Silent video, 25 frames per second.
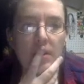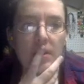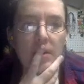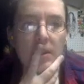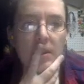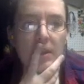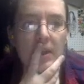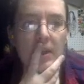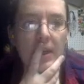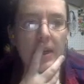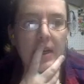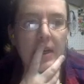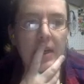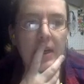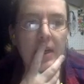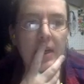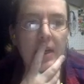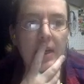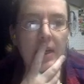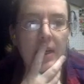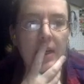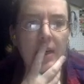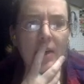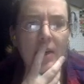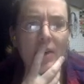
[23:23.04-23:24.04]
yeah.
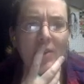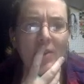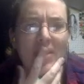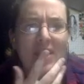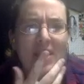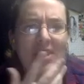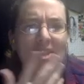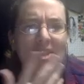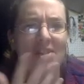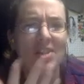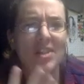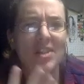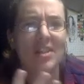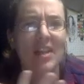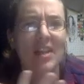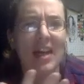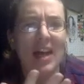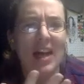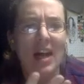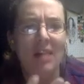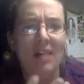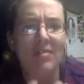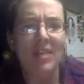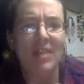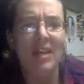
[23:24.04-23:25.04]
Oh, this is just a
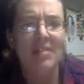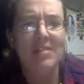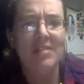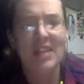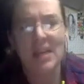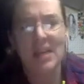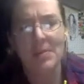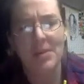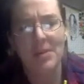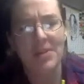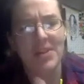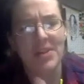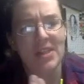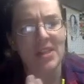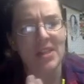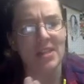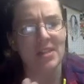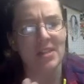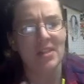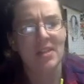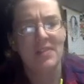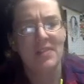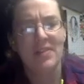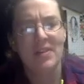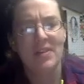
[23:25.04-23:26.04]
half-life table. This
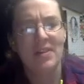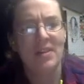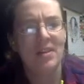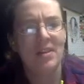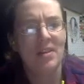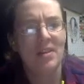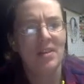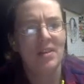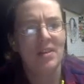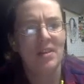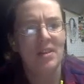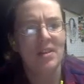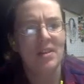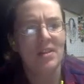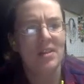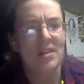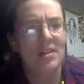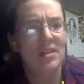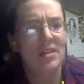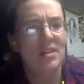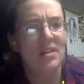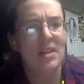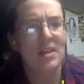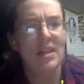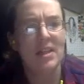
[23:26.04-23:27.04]
isn't even, this
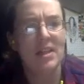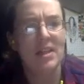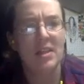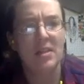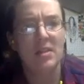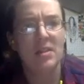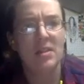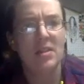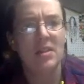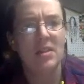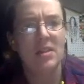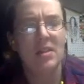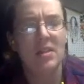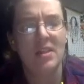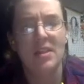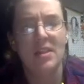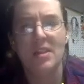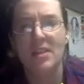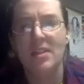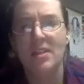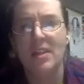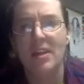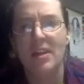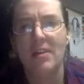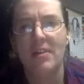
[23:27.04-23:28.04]
is
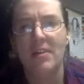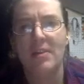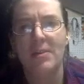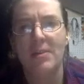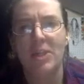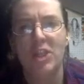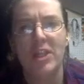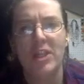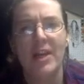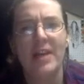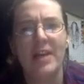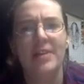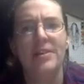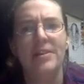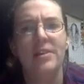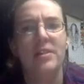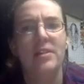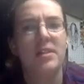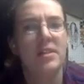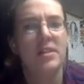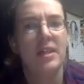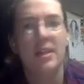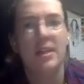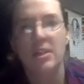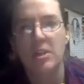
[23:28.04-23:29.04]
like from a
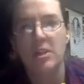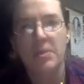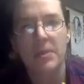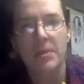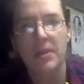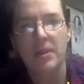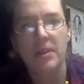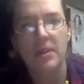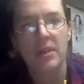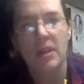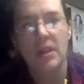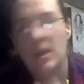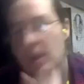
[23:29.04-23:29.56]
child's textbook.